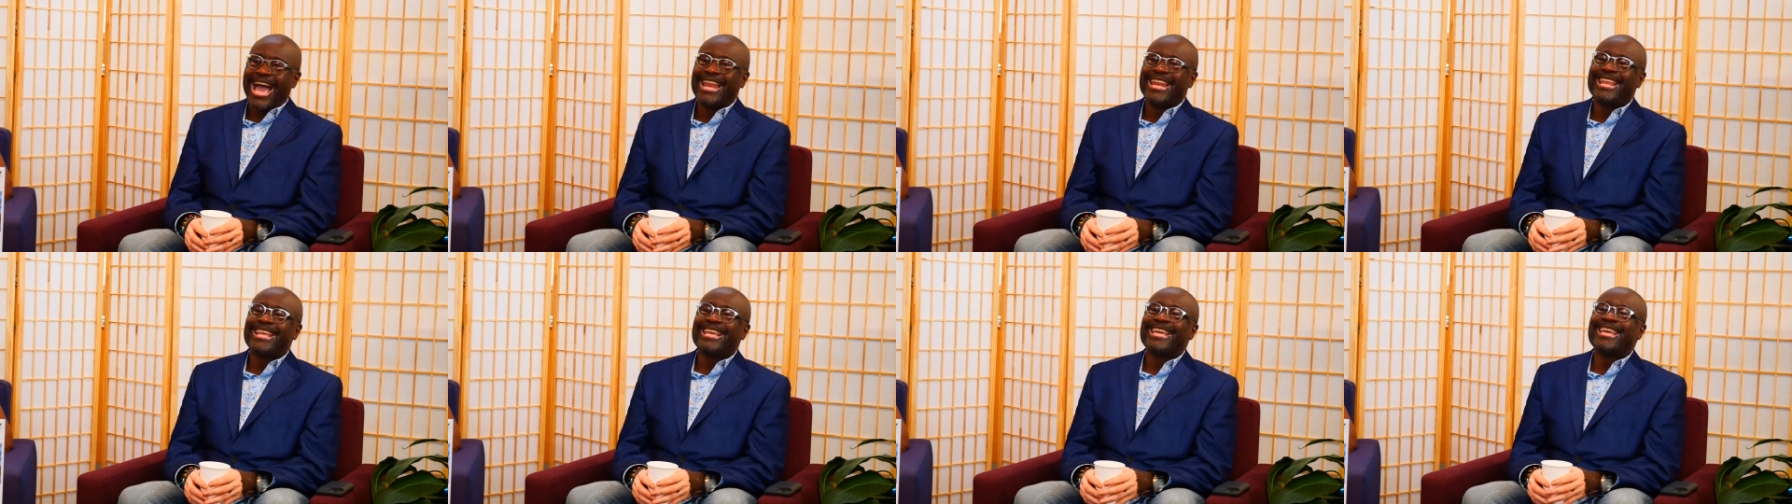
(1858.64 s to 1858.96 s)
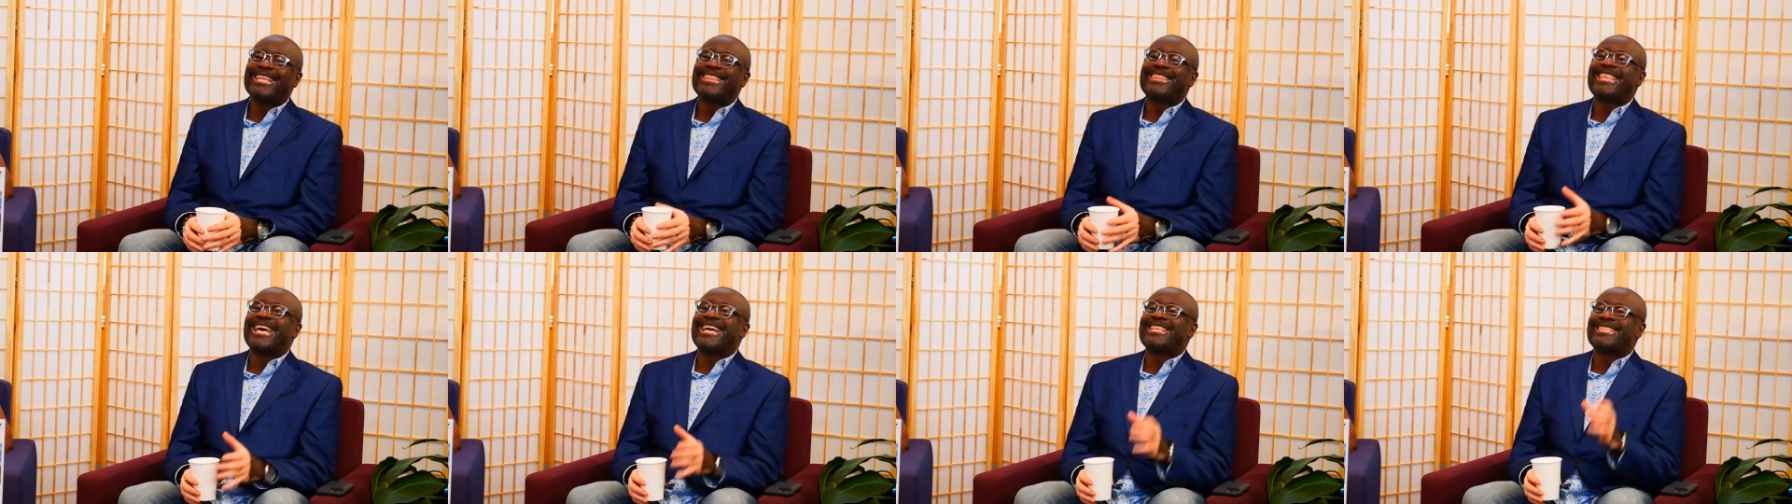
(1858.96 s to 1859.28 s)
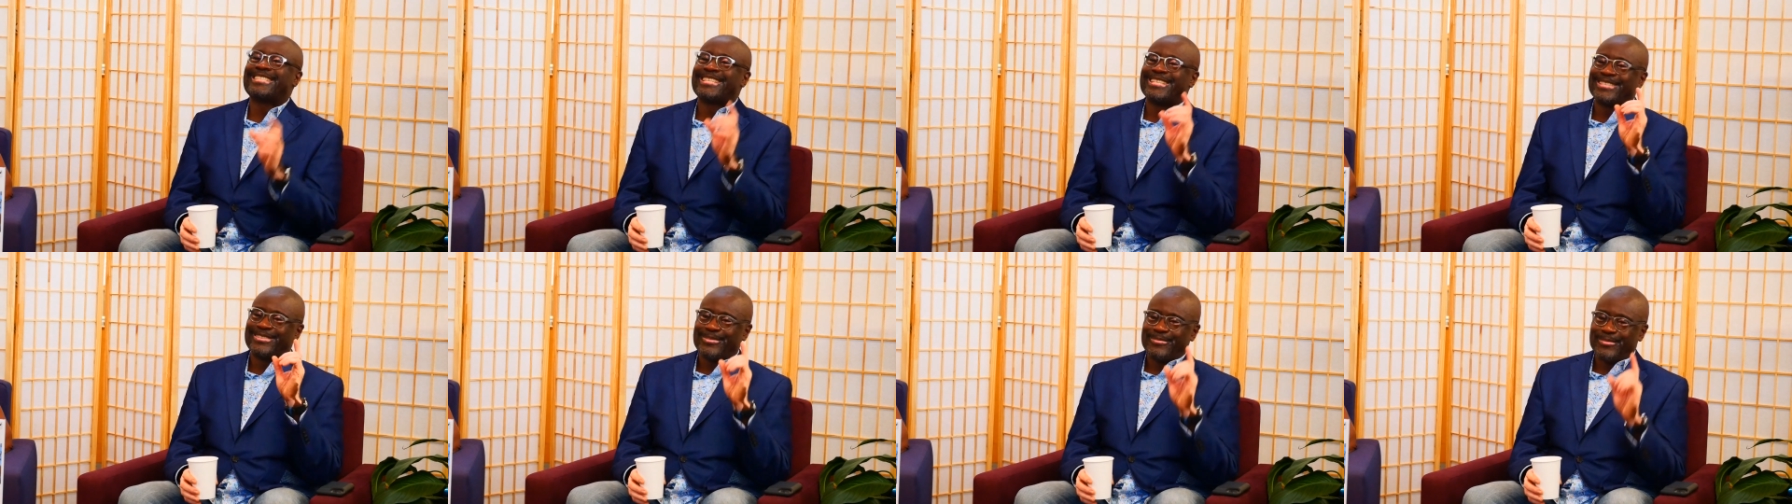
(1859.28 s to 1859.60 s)
I didn't get that
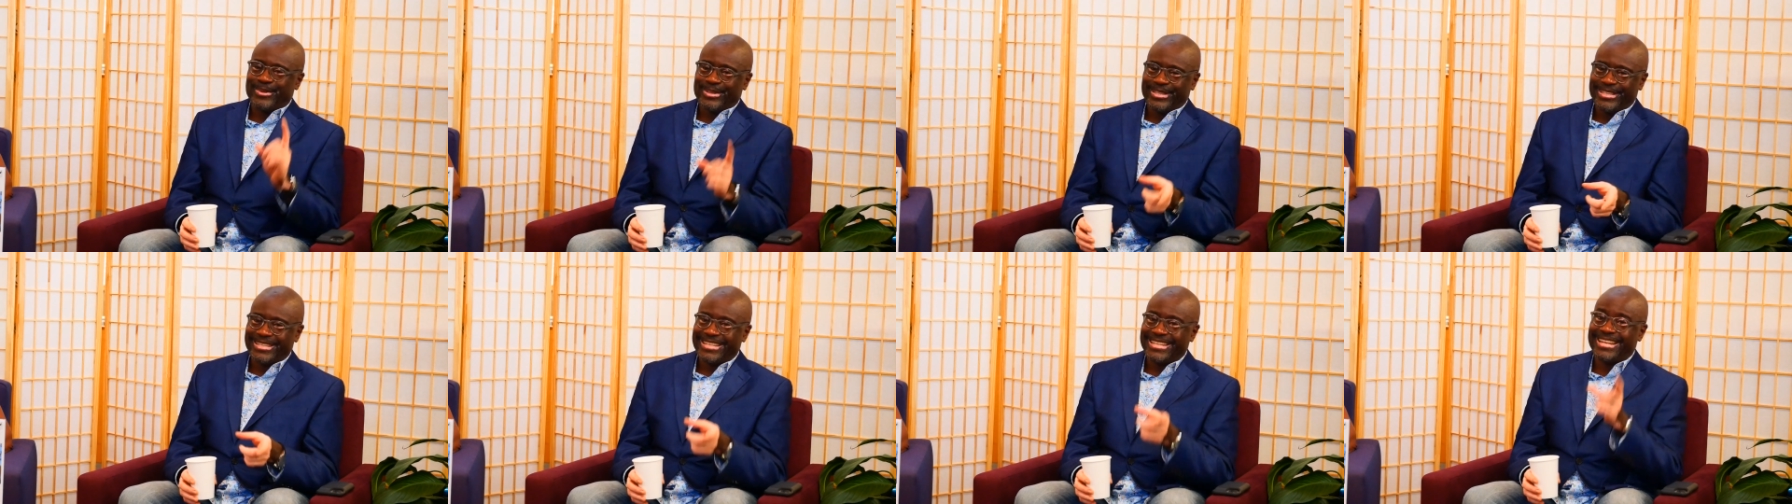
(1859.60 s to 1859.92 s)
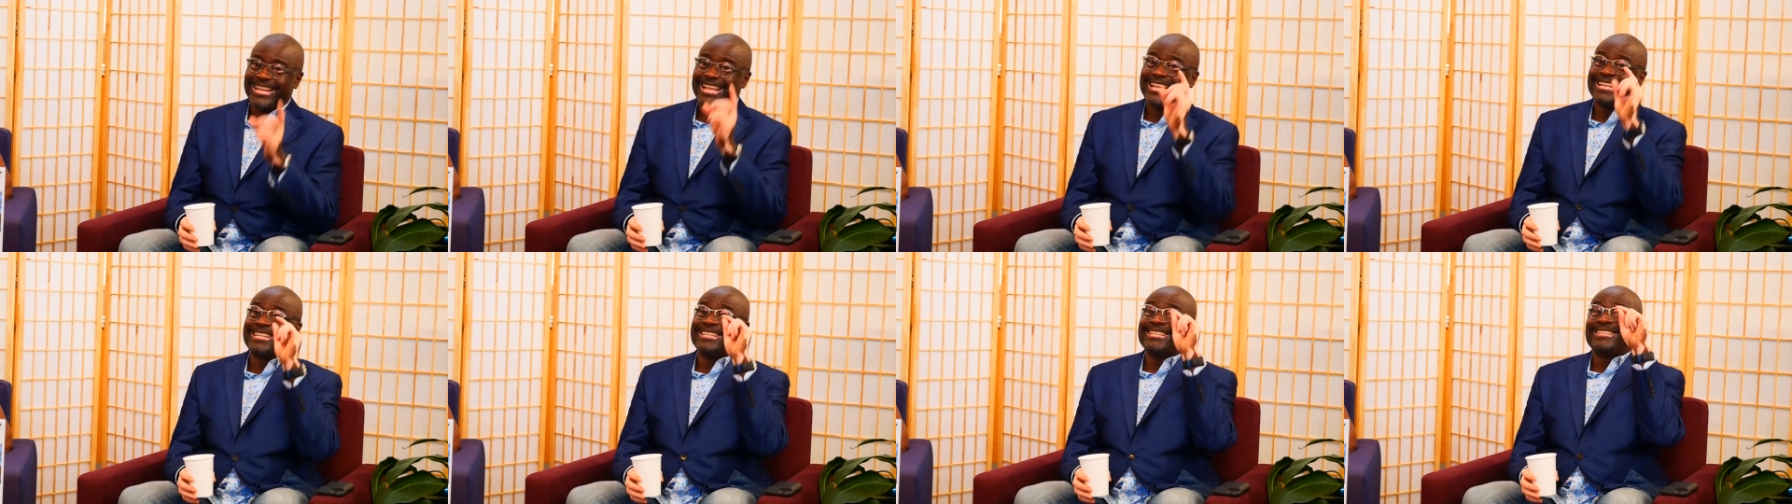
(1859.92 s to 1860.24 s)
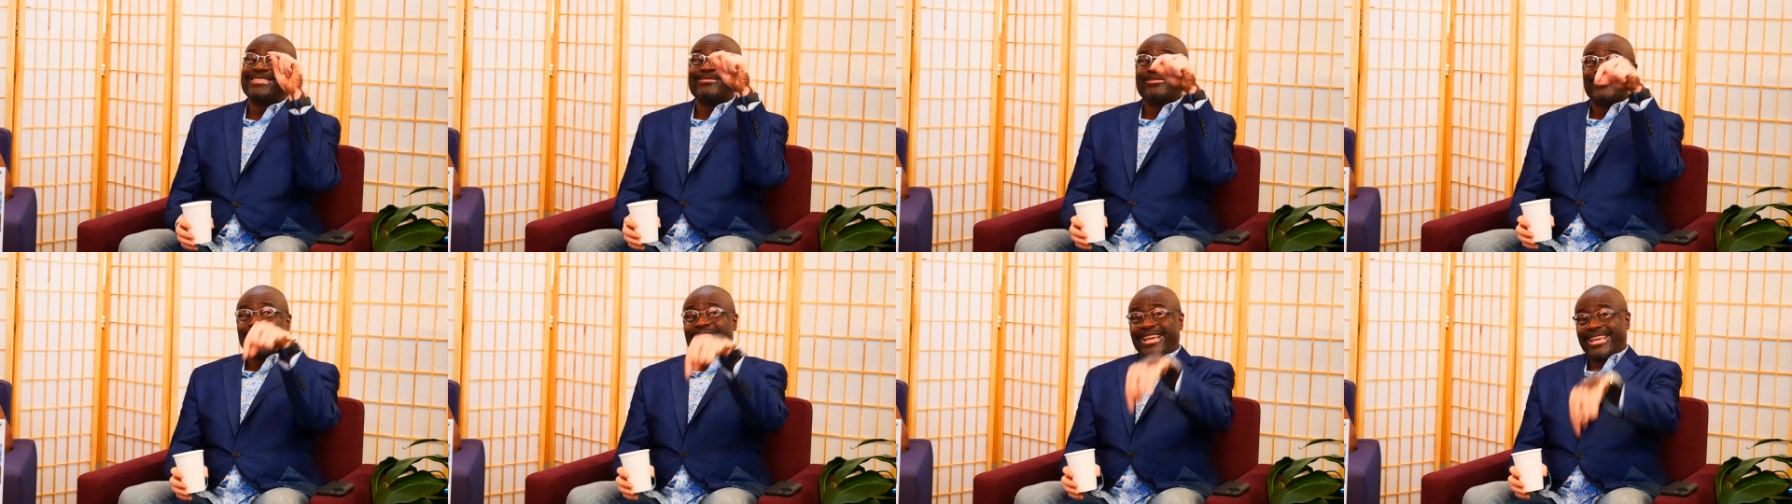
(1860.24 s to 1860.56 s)
sensibility that I did
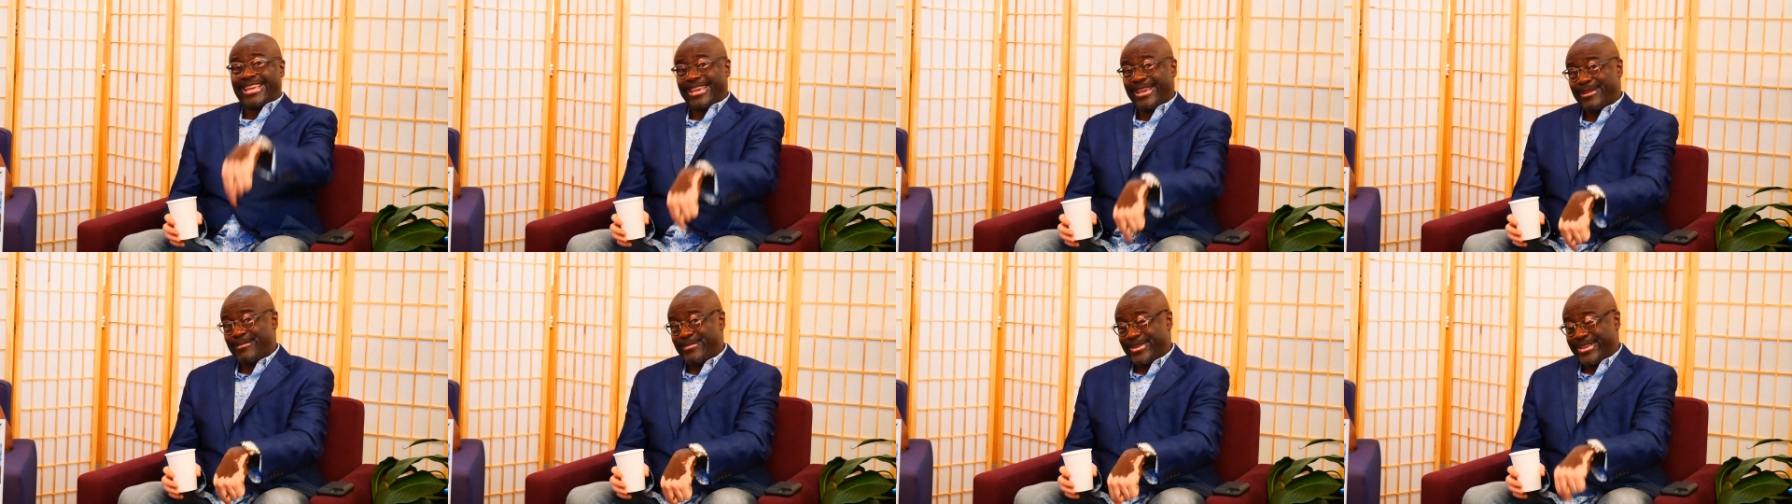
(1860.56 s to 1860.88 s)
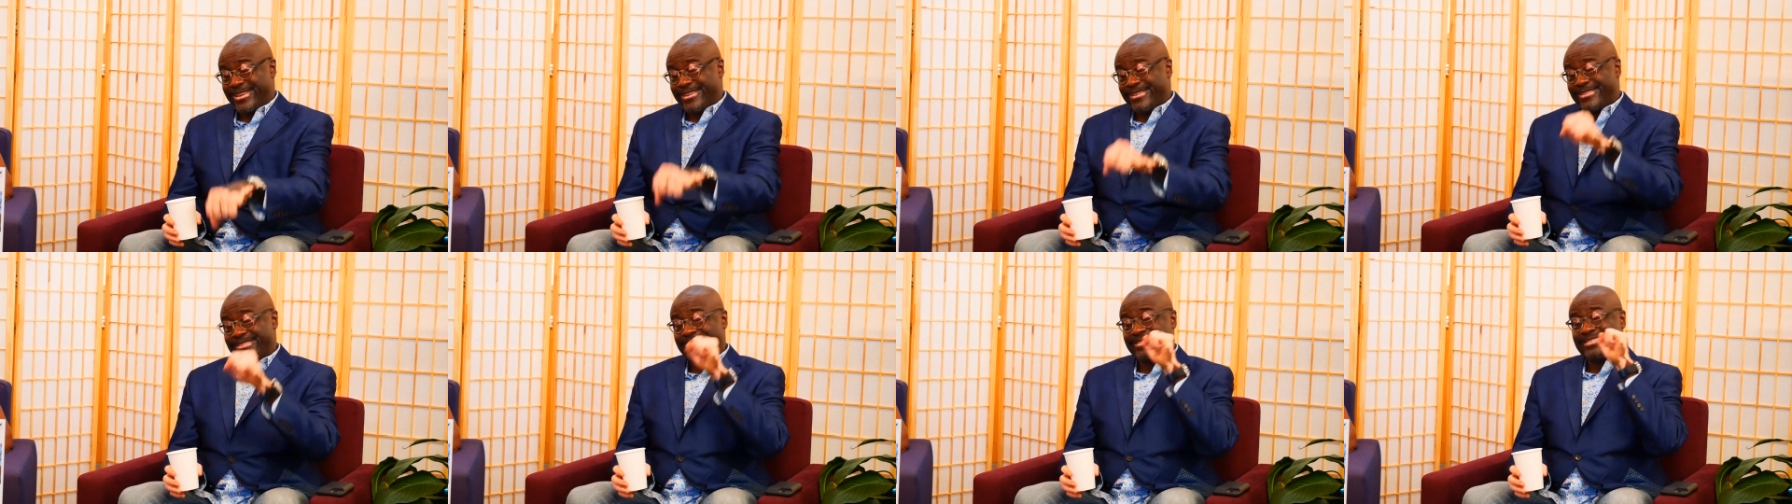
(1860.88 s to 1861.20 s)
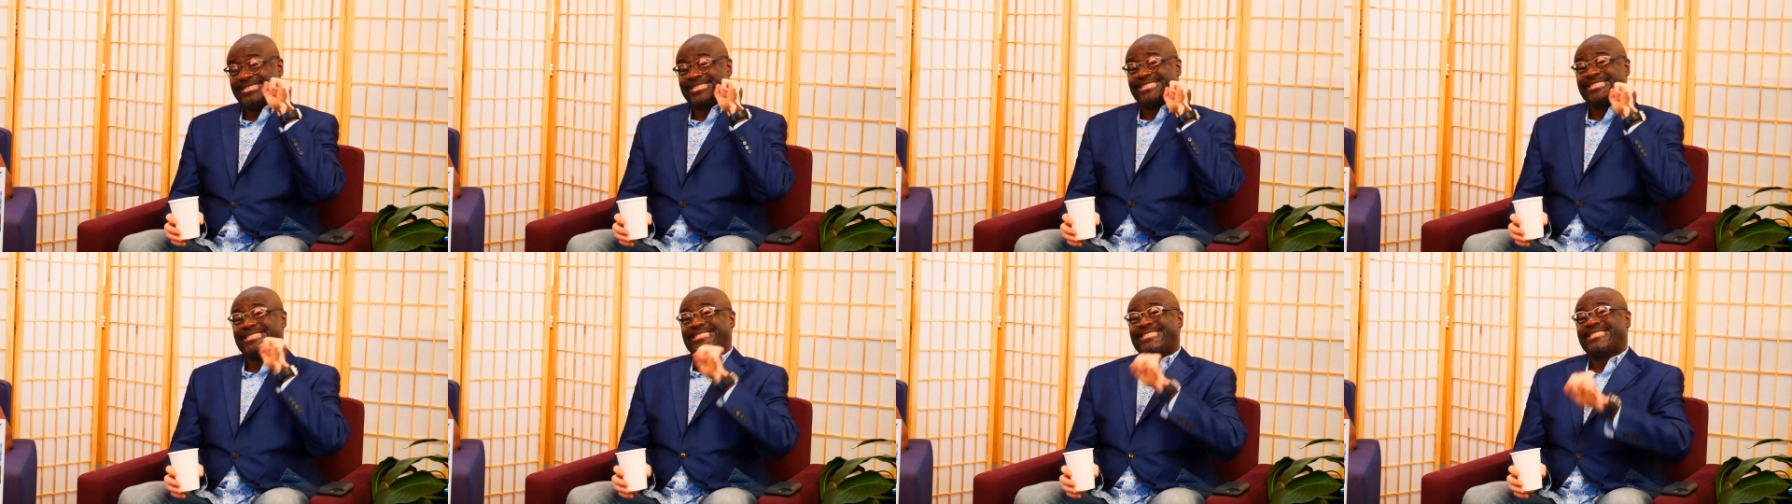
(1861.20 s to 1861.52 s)
when I came here.
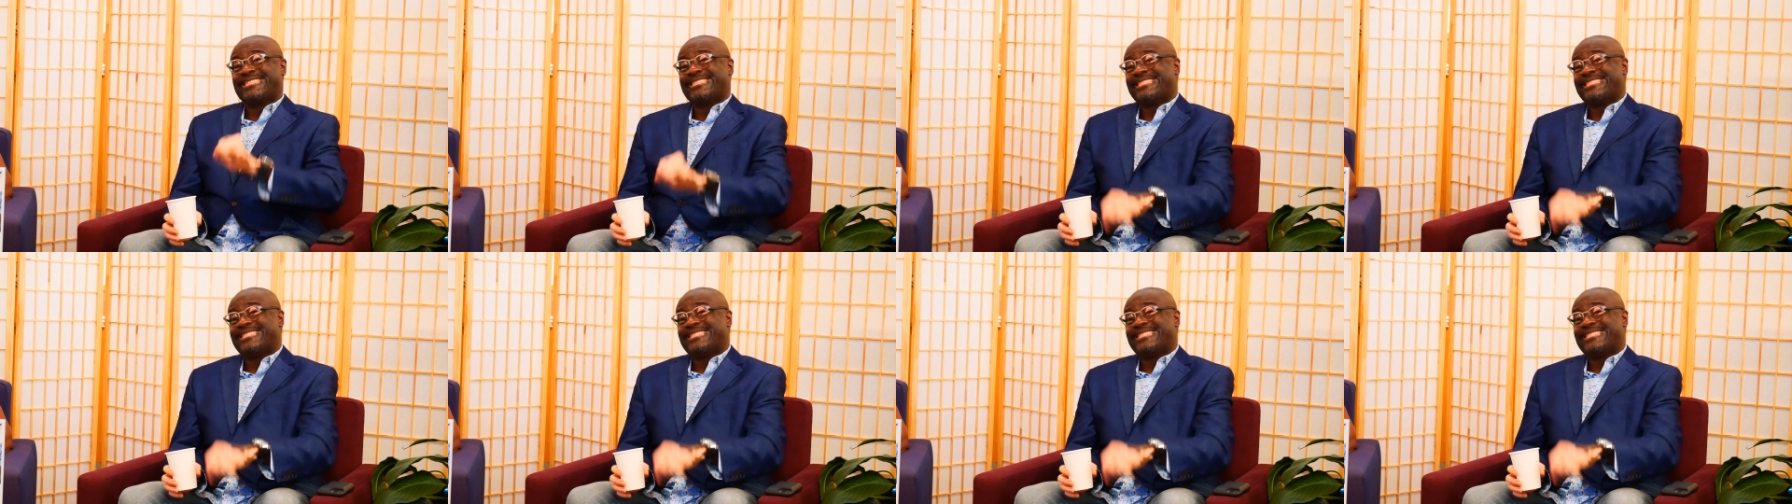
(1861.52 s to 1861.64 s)
Mm.